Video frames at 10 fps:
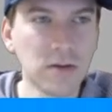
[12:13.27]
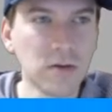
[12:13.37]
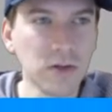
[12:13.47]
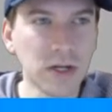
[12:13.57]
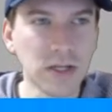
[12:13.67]

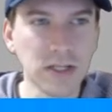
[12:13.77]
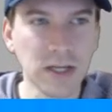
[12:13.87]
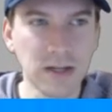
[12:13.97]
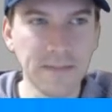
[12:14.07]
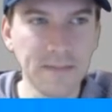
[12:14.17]
Hold on a
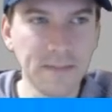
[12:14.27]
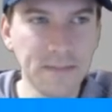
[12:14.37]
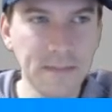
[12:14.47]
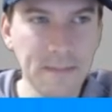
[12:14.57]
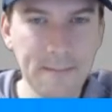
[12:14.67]
second.
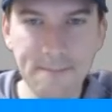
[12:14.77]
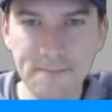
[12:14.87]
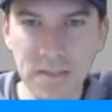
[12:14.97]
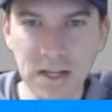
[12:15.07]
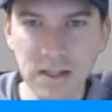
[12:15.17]

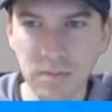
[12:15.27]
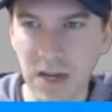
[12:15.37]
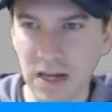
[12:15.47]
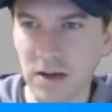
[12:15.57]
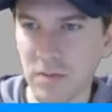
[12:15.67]
Let's
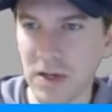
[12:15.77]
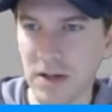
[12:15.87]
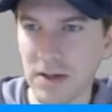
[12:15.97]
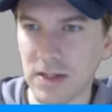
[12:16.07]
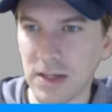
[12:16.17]
back up out of this.